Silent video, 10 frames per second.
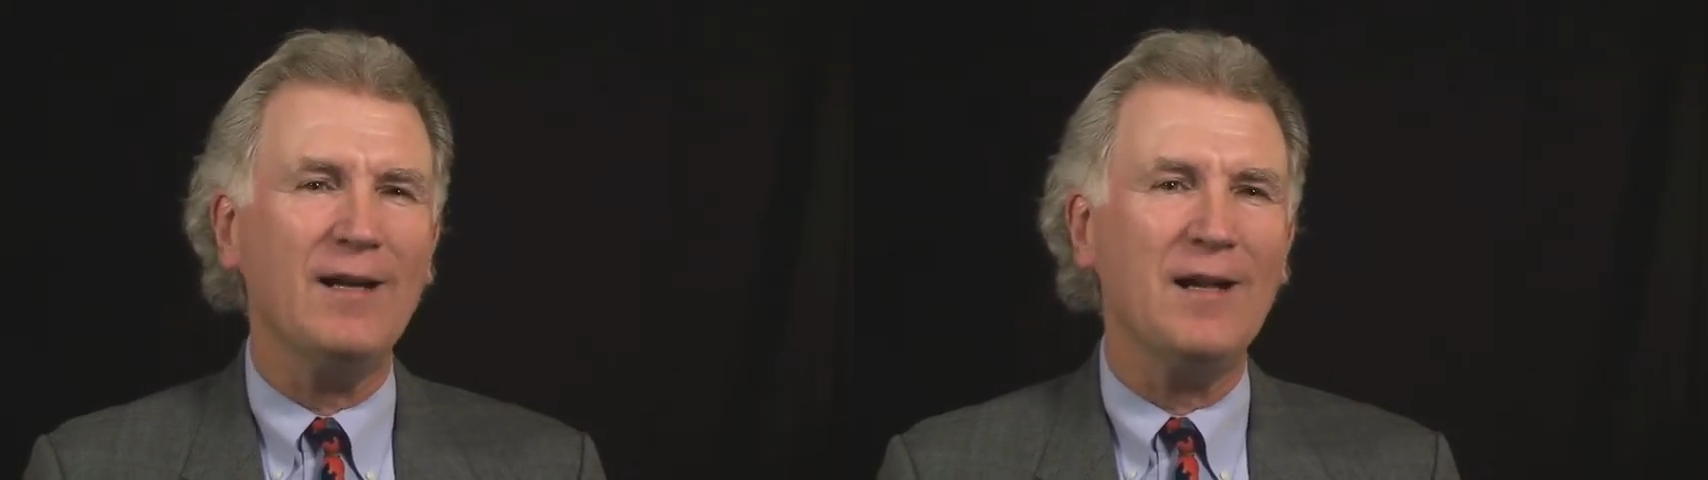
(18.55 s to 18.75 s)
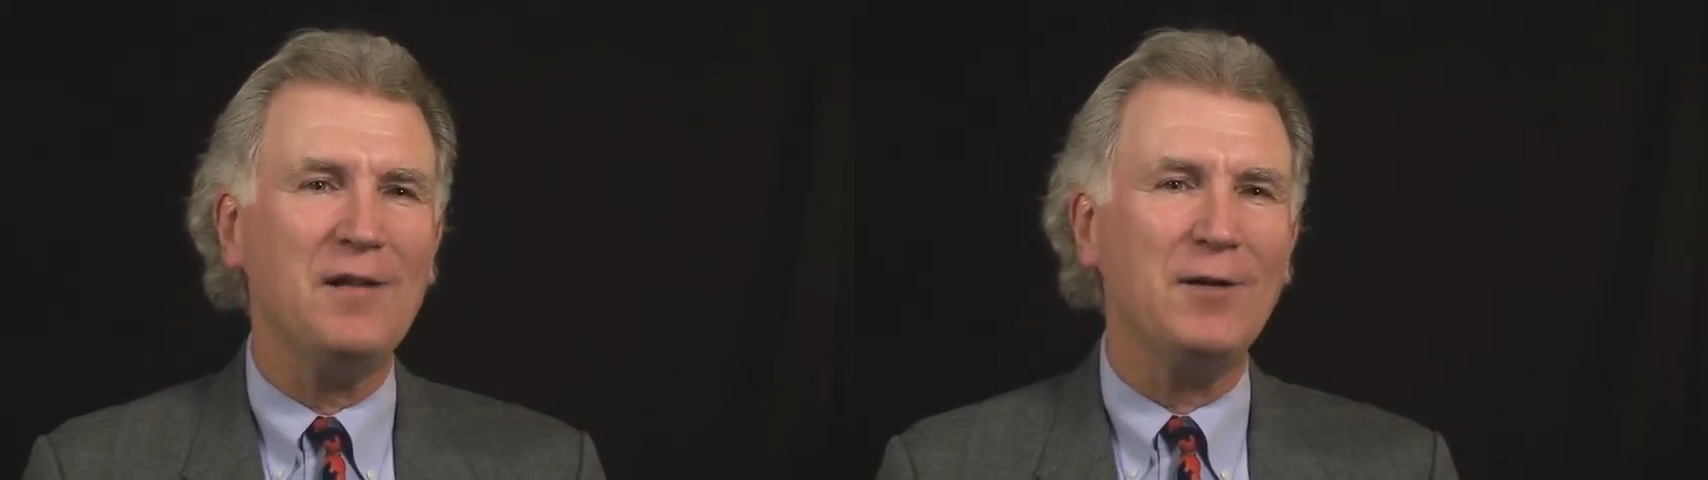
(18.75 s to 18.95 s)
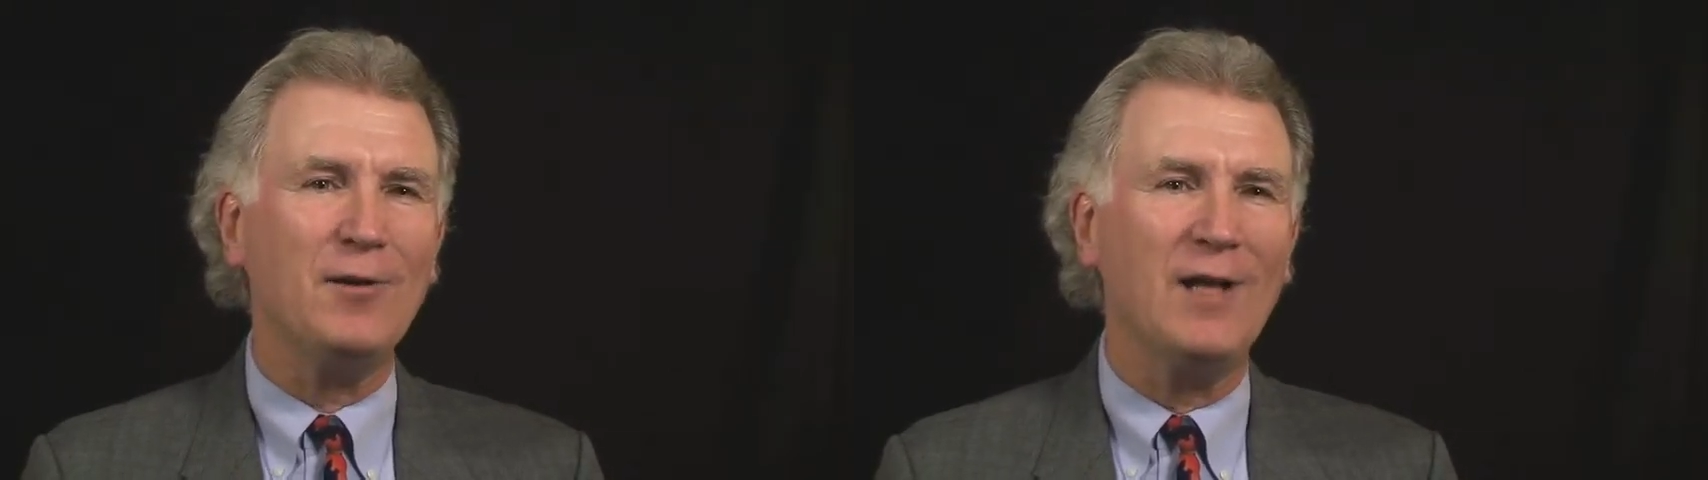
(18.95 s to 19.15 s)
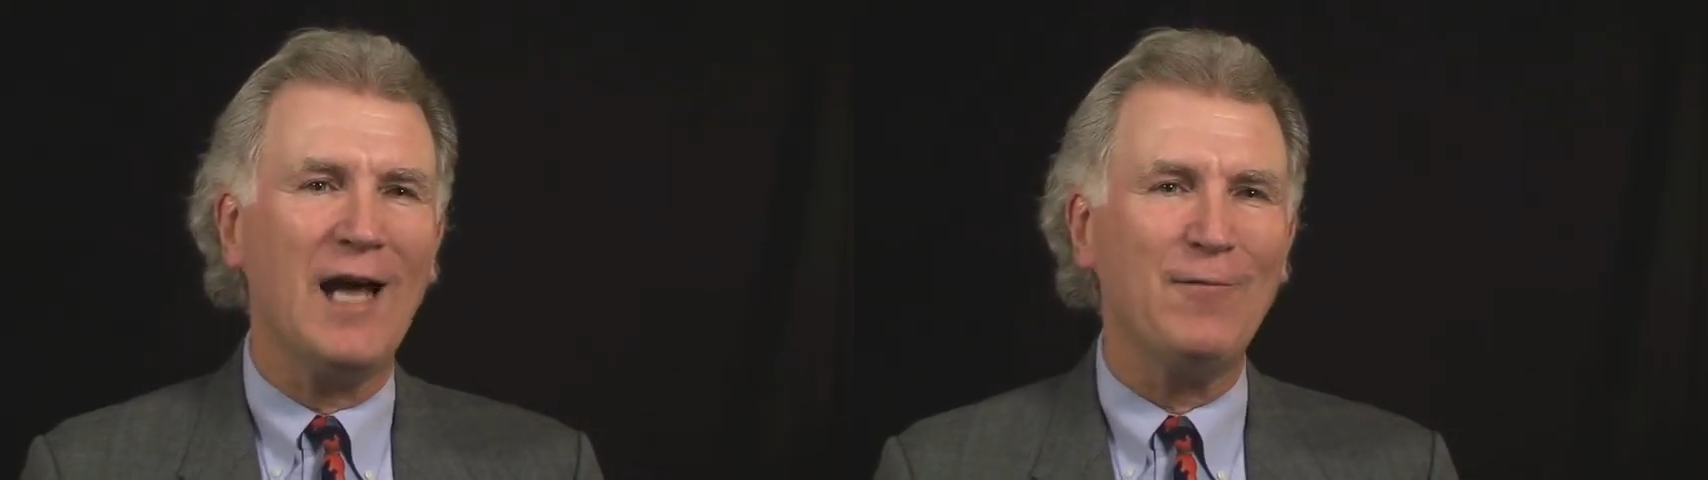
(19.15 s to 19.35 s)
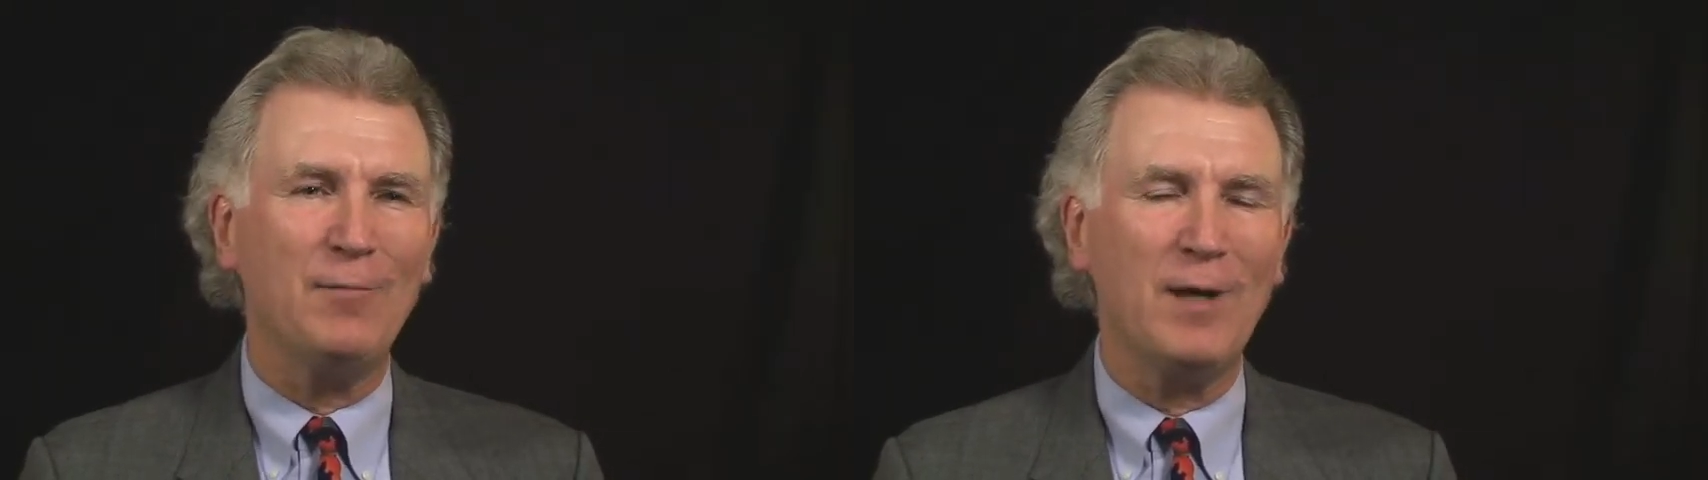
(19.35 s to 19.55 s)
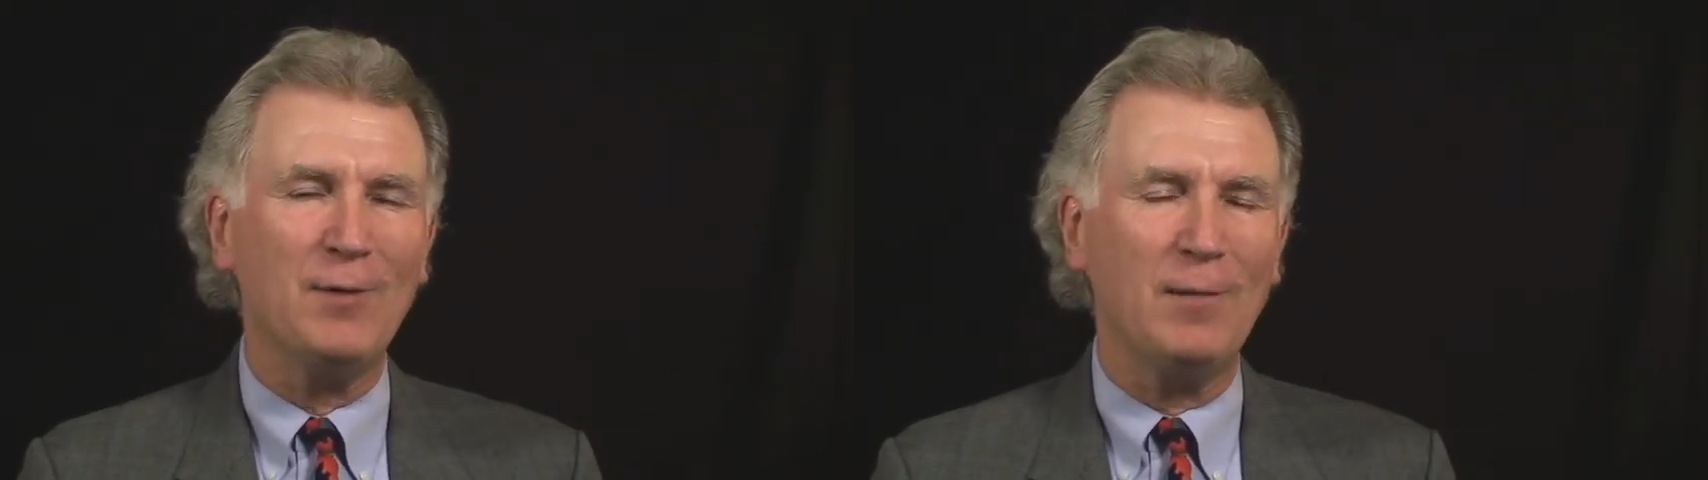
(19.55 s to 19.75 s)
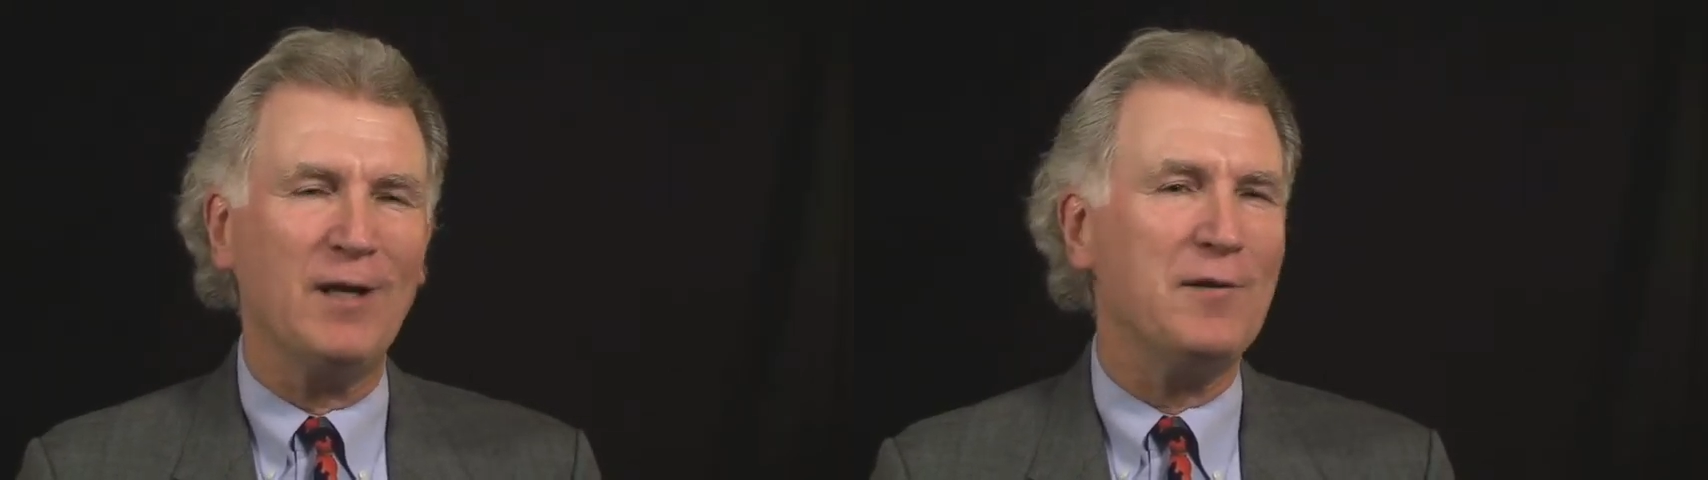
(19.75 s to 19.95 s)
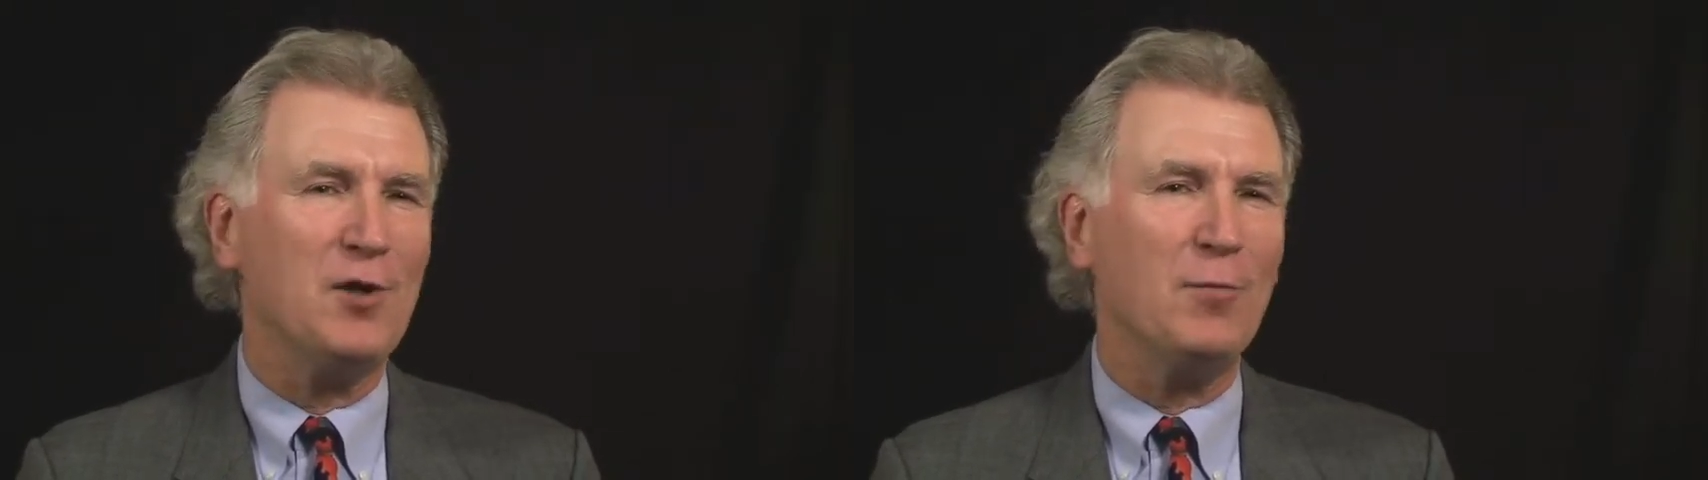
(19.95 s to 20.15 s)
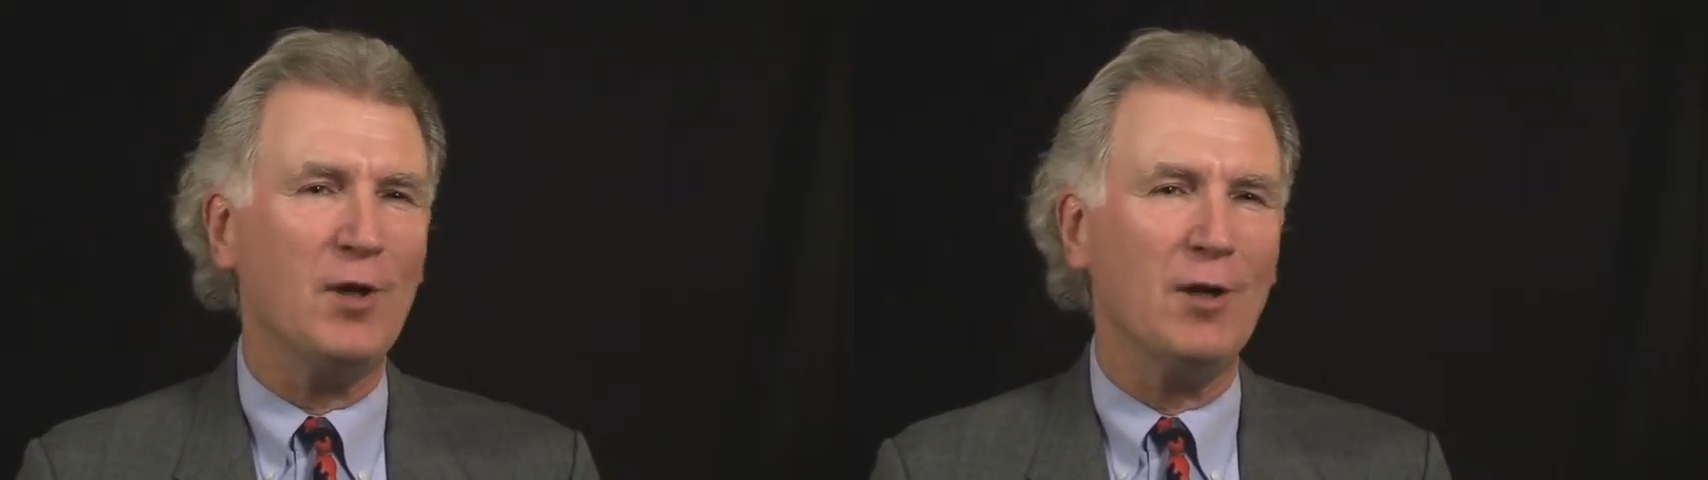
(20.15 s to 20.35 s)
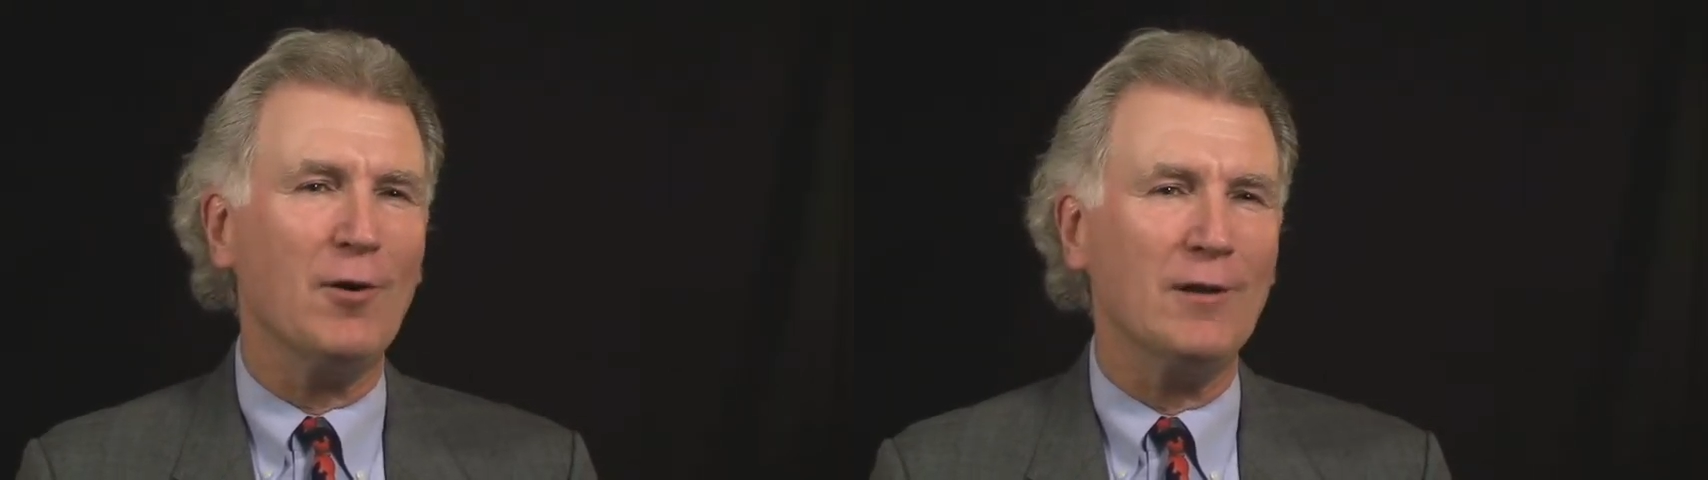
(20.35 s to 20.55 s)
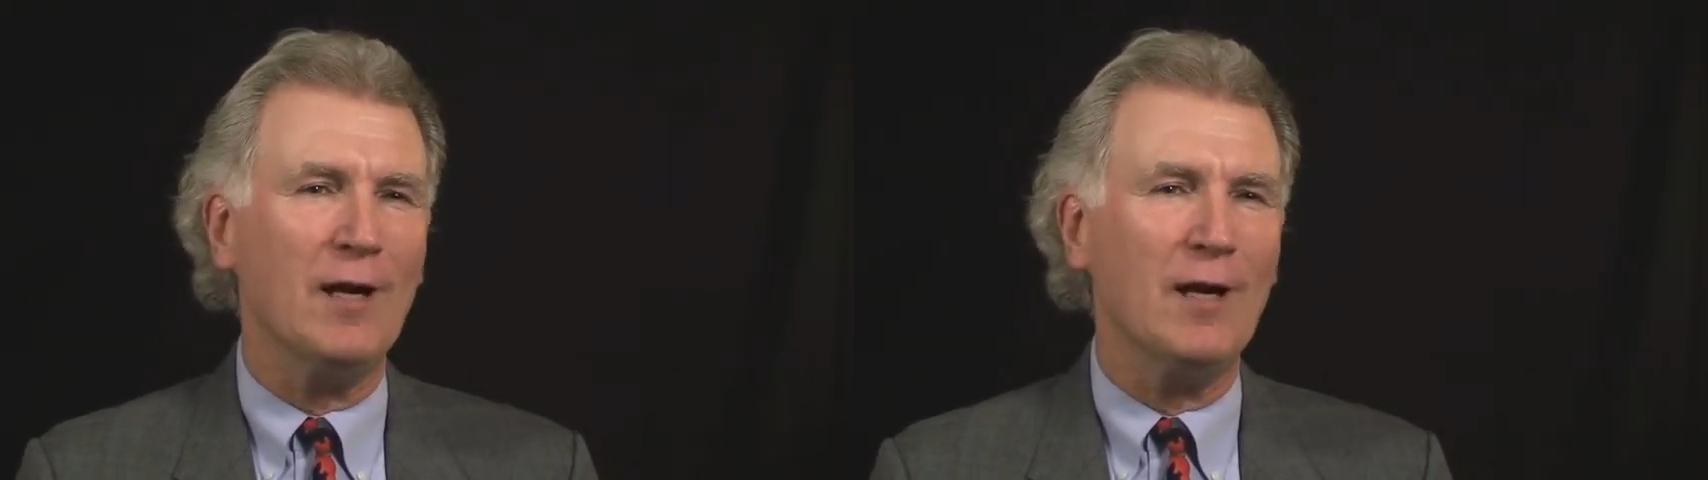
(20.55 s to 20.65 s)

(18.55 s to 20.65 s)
and that secret life would be probably a superhero